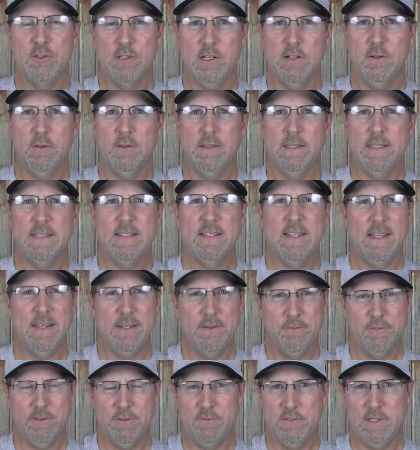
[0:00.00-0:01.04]
is generally 10
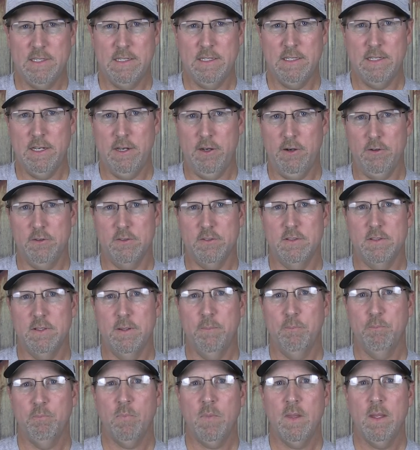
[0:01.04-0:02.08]
to 15 years.
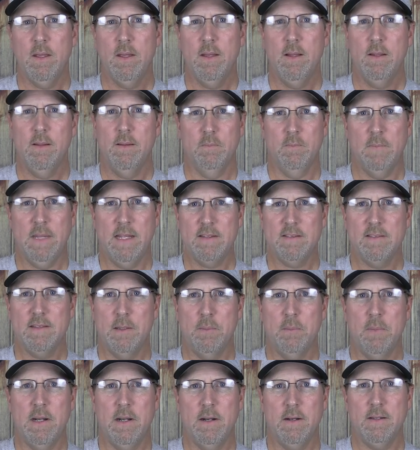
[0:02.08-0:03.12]
That's
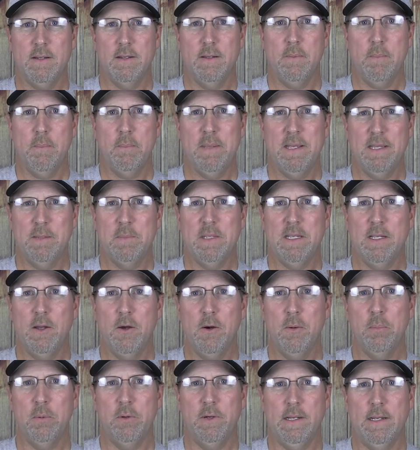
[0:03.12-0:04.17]
the American pygmy
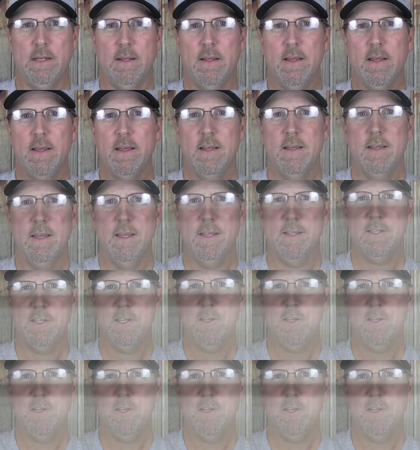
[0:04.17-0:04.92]
goat breed. A